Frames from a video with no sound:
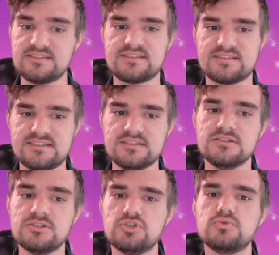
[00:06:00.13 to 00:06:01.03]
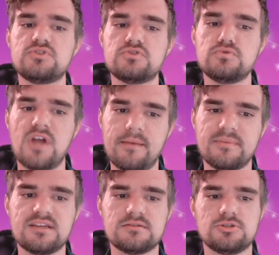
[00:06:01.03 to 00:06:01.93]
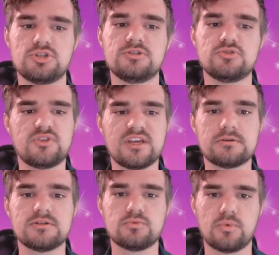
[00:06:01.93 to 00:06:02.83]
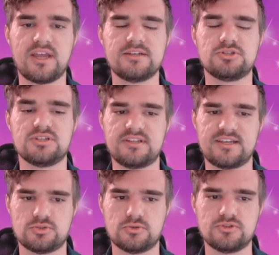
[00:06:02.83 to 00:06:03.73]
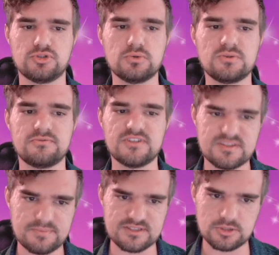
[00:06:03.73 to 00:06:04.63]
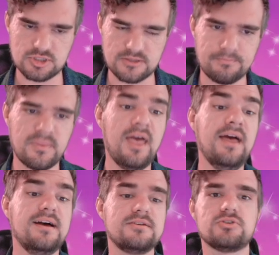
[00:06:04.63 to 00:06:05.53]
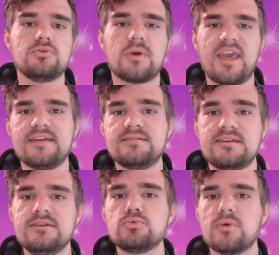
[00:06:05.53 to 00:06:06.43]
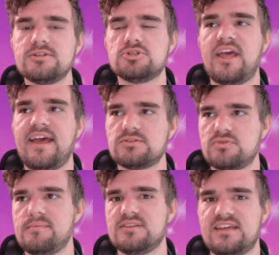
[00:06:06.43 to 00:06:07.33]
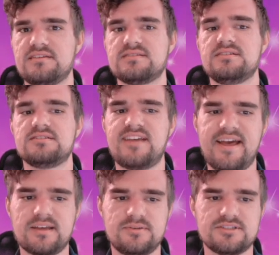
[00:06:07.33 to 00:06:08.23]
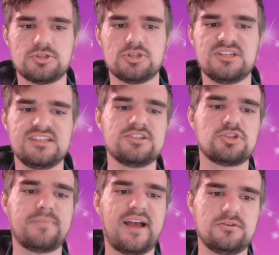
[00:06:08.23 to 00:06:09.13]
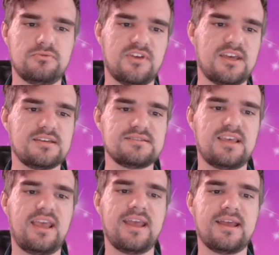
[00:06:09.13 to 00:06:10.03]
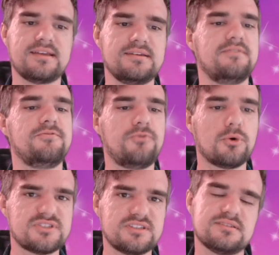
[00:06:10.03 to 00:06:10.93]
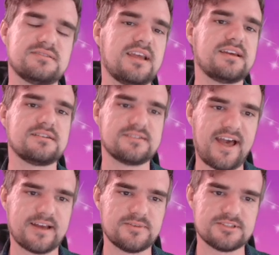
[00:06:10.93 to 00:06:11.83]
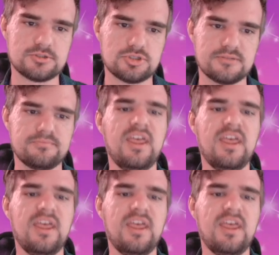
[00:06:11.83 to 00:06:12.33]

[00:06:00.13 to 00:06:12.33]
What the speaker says: still use Tsunami to change their enraged Elestral to defense position. So you can't enrage an Ass Rabbit that is in attack position, enter battle phase, and force it to stay in attack position.